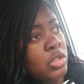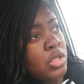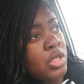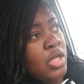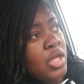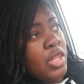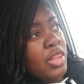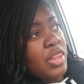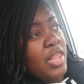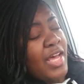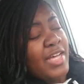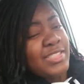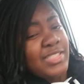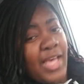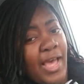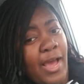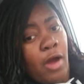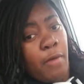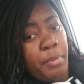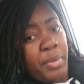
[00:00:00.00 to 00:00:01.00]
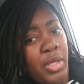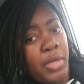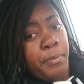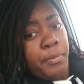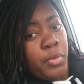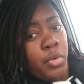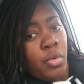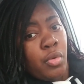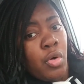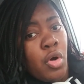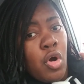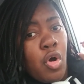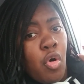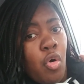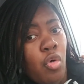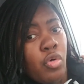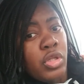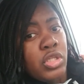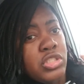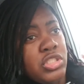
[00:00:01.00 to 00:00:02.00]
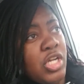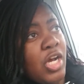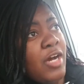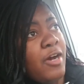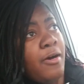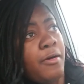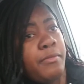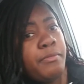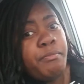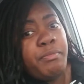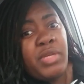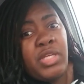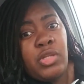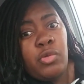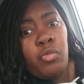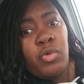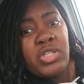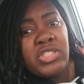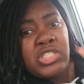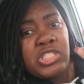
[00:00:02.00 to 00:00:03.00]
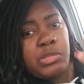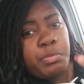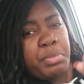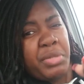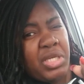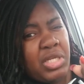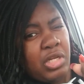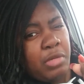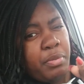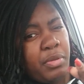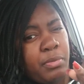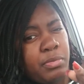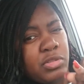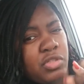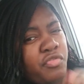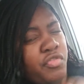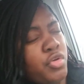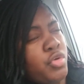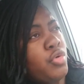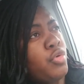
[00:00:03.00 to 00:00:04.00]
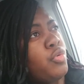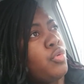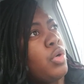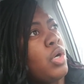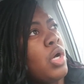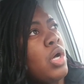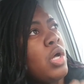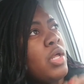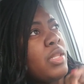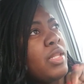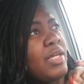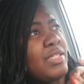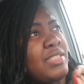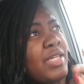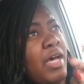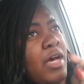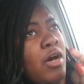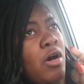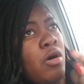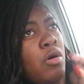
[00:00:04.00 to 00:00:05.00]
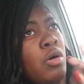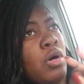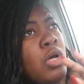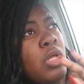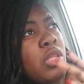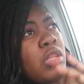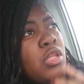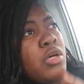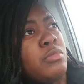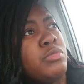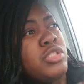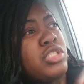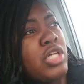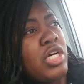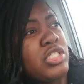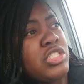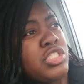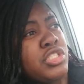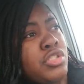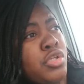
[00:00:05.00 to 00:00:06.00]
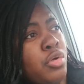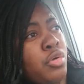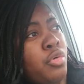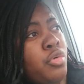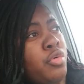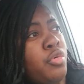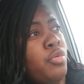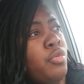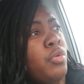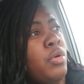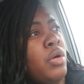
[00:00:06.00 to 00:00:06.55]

that's how people on the job be the ones spitting in people's food. That's how them judges who